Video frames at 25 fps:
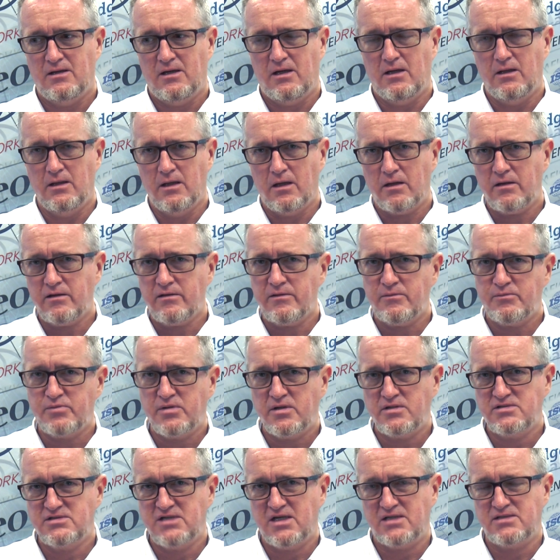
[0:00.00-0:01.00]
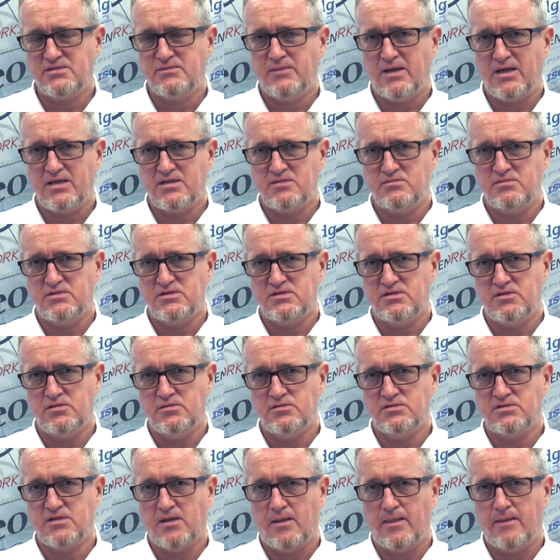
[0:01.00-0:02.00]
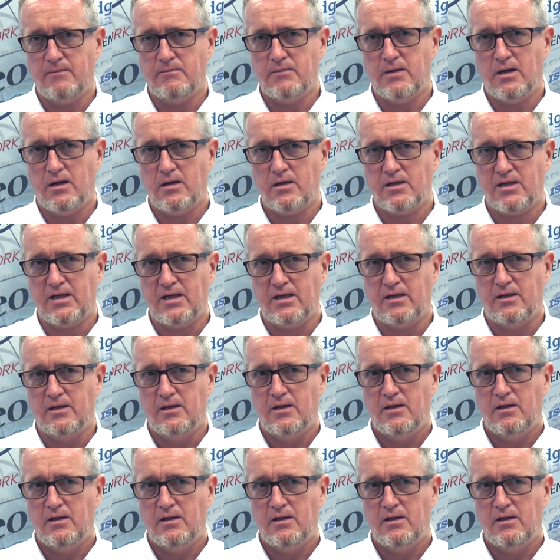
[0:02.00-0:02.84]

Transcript: a lot of the project management tools on the market